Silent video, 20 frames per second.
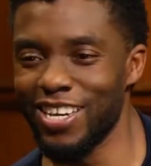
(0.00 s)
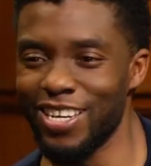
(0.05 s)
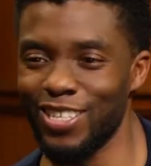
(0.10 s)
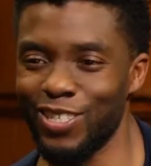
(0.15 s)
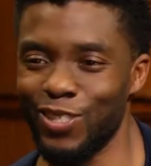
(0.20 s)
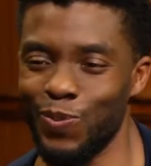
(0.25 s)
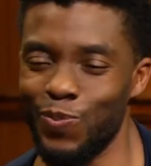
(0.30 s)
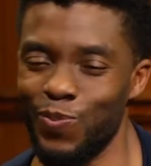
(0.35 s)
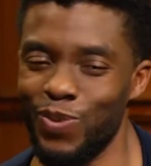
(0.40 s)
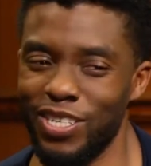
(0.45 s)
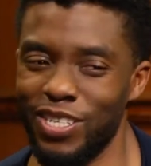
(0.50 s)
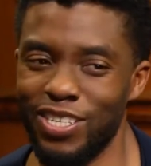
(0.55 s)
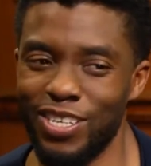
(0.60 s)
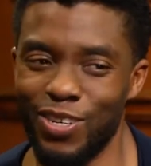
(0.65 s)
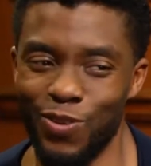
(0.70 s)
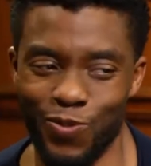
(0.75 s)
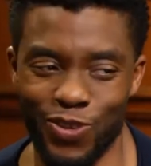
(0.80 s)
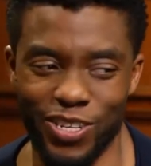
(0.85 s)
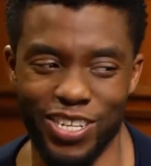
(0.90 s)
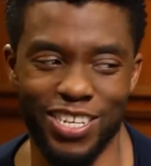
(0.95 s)
should be
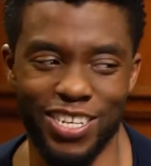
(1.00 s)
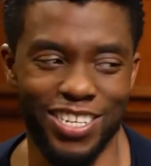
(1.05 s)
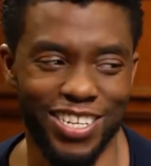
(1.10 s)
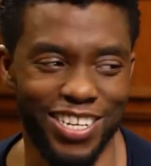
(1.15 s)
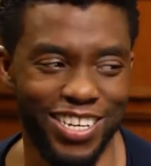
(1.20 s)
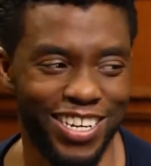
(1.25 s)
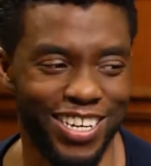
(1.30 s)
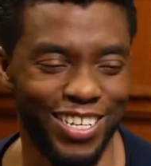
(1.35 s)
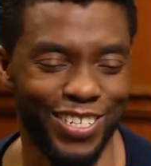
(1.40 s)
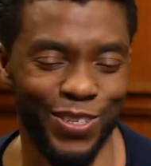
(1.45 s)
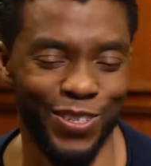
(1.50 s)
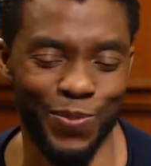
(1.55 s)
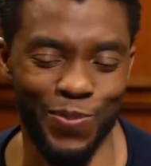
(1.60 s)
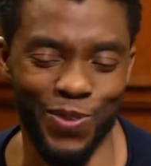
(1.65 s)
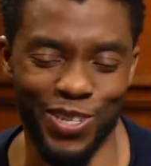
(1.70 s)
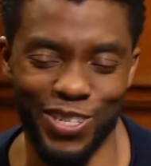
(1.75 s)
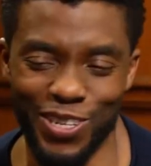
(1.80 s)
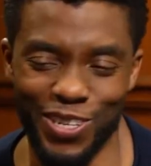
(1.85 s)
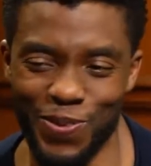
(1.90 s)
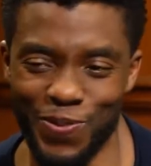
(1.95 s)
done with it. Yeah, I should
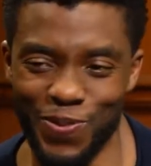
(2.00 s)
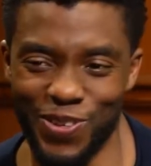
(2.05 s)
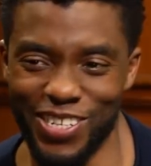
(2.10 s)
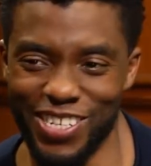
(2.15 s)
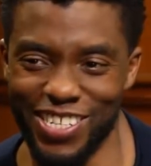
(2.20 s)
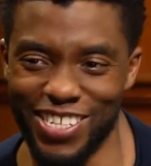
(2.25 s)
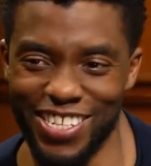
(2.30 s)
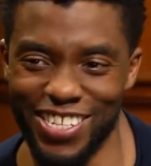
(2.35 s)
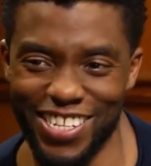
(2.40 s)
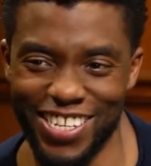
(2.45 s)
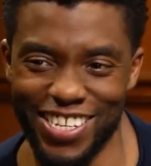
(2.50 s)
be done with it.